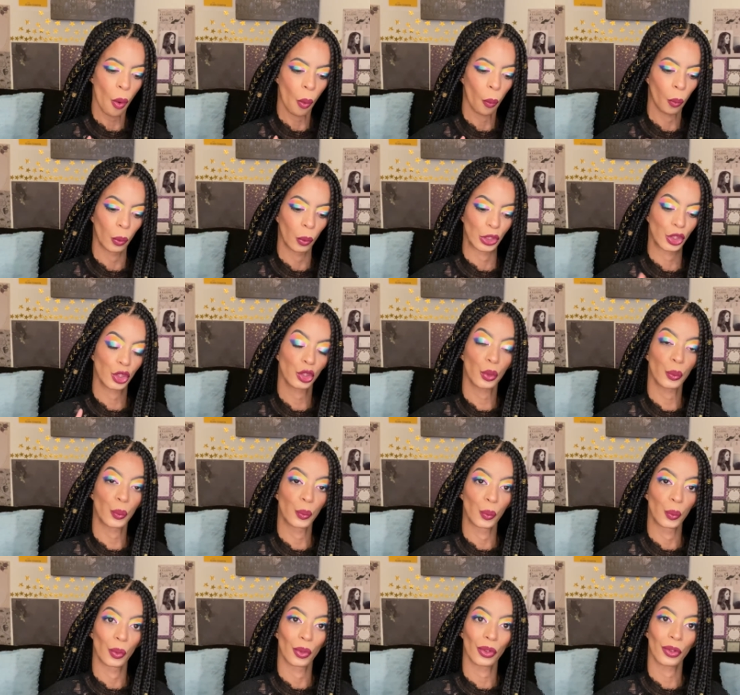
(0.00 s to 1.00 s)
which
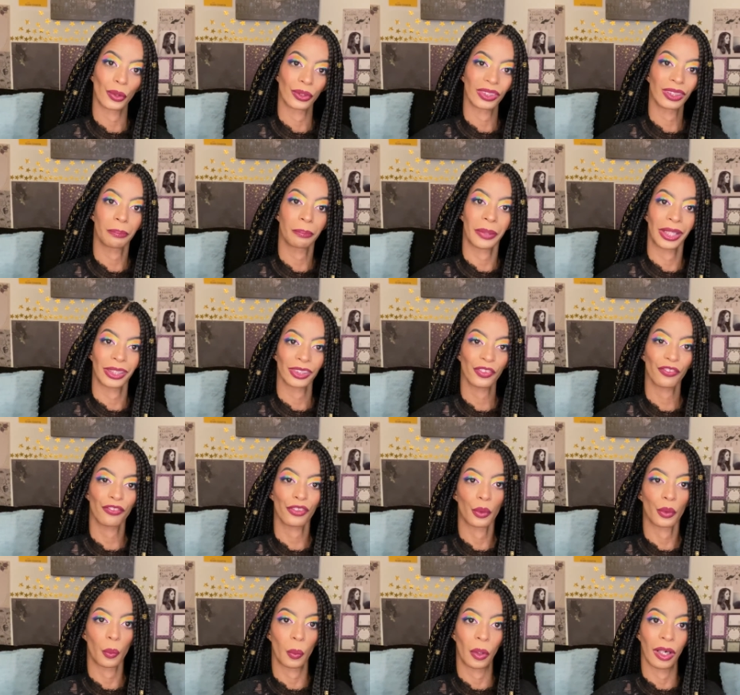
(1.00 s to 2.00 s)
tool goes best for
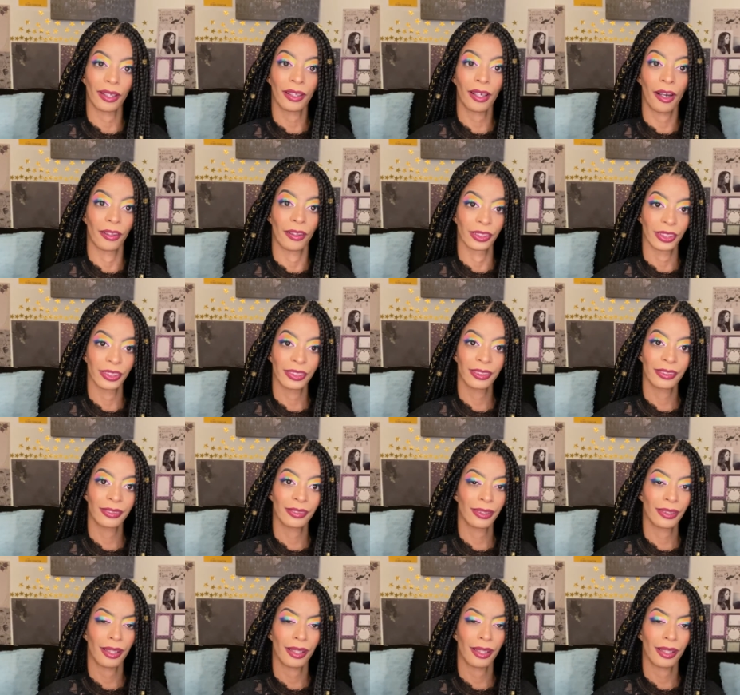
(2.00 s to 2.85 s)
what color.